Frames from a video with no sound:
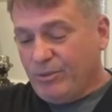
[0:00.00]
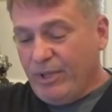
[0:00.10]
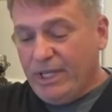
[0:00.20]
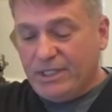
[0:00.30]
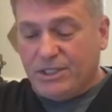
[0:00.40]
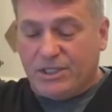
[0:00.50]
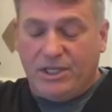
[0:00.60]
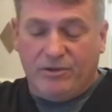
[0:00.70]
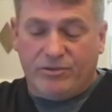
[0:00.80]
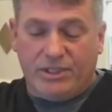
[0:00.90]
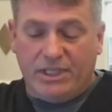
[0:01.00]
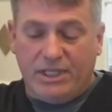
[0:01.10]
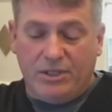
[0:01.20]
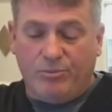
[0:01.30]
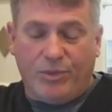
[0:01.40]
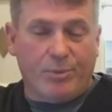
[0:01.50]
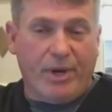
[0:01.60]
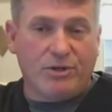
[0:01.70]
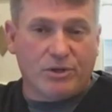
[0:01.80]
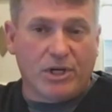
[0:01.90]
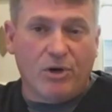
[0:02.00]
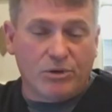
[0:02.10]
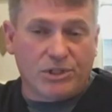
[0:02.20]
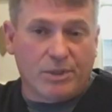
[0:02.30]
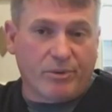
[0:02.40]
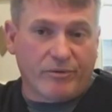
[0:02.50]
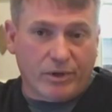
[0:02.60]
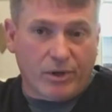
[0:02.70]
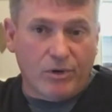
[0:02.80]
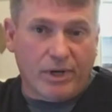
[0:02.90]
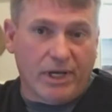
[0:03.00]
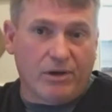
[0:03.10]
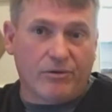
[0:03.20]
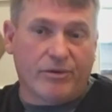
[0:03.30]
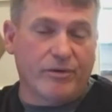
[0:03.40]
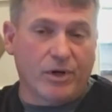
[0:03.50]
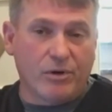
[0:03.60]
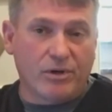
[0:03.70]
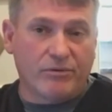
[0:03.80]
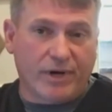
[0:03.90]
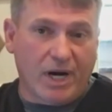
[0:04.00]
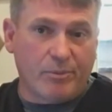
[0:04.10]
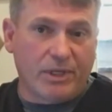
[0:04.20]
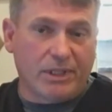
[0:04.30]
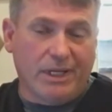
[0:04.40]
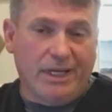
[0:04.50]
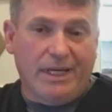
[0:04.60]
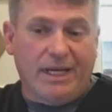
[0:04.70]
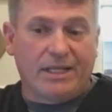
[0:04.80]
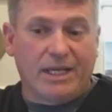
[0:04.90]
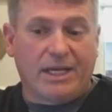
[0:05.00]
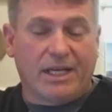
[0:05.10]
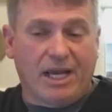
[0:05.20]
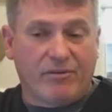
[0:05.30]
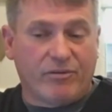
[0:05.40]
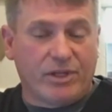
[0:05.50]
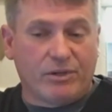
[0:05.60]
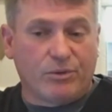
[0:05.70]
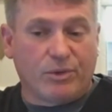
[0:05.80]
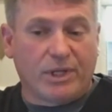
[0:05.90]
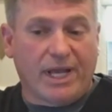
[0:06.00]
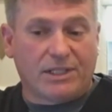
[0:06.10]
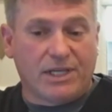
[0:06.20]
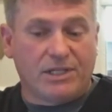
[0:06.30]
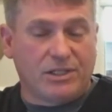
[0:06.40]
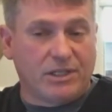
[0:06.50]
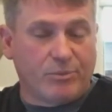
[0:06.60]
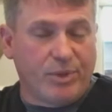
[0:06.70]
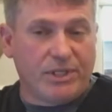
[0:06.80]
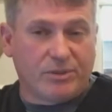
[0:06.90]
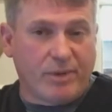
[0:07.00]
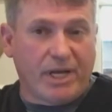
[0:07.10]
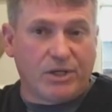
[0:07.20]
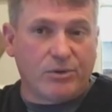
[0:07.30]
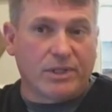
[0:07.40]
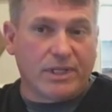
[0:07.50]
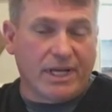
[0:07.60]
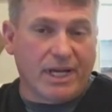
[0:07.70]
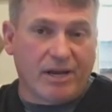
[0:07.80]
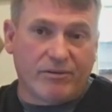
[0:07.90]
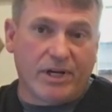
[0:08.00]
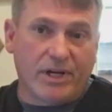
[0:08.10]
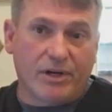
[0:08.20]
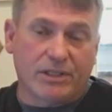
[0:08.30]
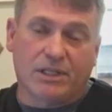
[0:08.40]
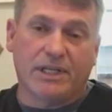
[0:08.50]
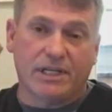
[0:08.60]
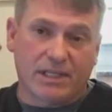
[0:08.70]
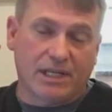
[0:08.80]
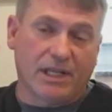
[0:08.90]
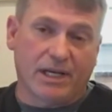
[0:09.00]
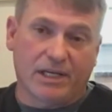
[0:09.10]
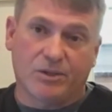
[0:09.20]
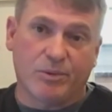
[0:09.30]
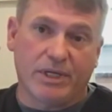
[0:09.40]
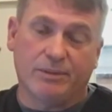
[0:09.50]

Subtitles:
it just gives the patron ownership of their own health, of their own environment, and they can have the relaxation, the peace of mind knowing that they have the area as clean as they'd like it to be.